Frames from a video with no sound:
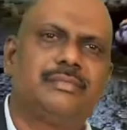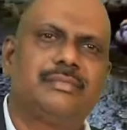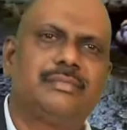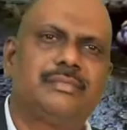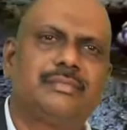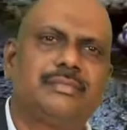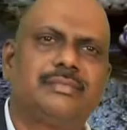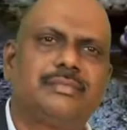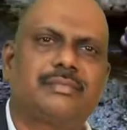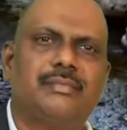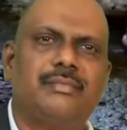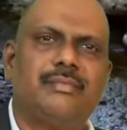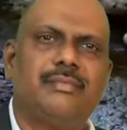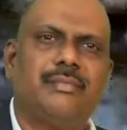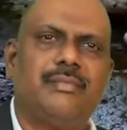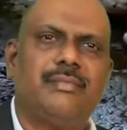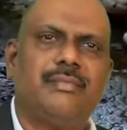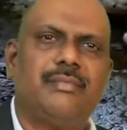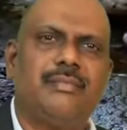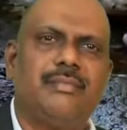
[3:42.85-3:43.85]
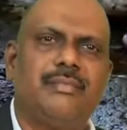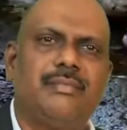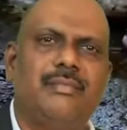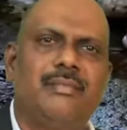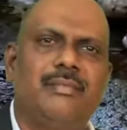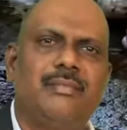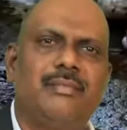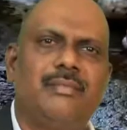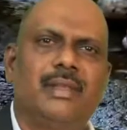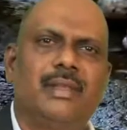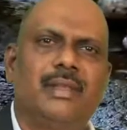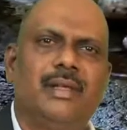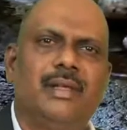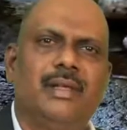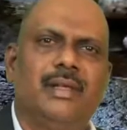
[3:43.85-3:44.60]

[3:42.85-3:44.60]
[no speech]